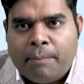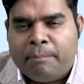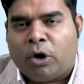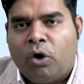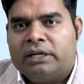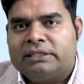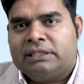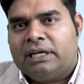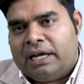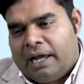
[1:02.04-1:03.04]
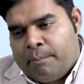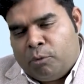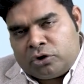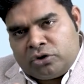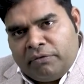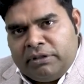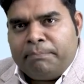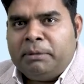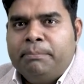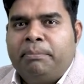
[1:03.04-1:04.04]
Because most of
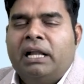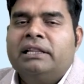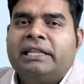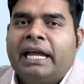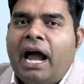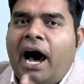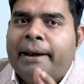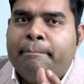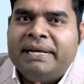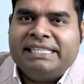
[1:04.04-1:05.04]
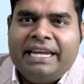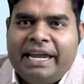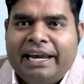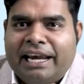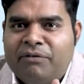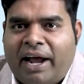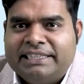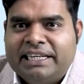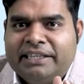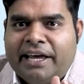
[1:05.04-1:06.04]
the people, they are busy in
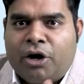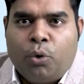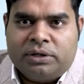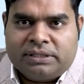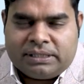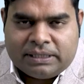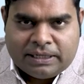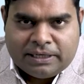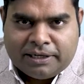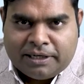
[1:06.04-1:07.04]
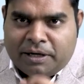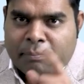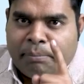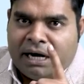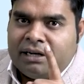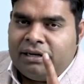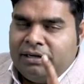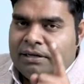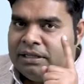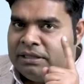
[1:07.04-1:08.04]
revising their notes. But
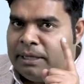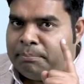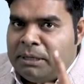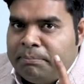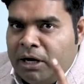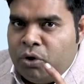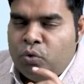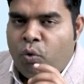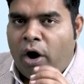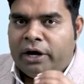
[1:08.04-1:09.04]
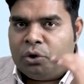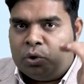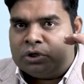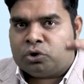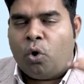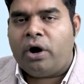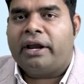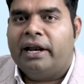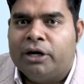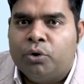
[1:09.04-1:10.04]
the people who want to score
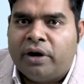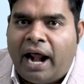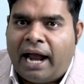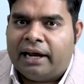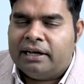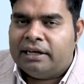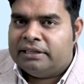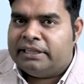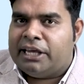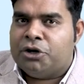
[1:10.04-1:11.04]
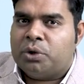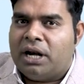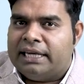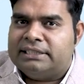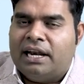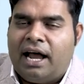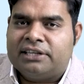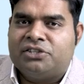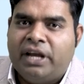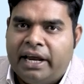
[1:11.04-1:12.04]
really good rank, they utilize the
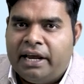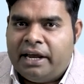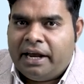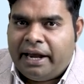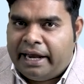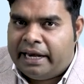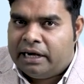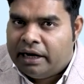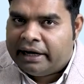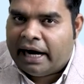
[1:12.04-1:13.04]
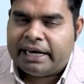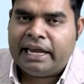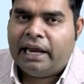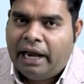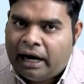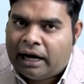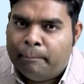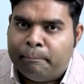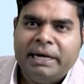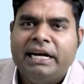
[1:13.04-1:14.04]
last day in getting
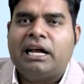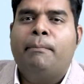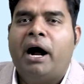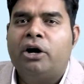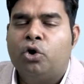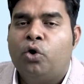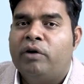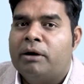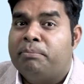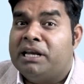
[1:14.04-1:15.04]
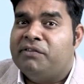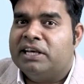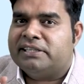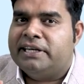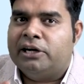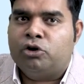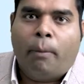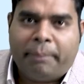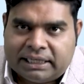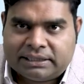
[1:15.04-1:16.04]
complete command over previous year
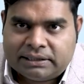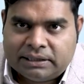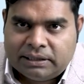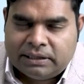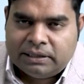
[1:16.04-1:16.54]
topics.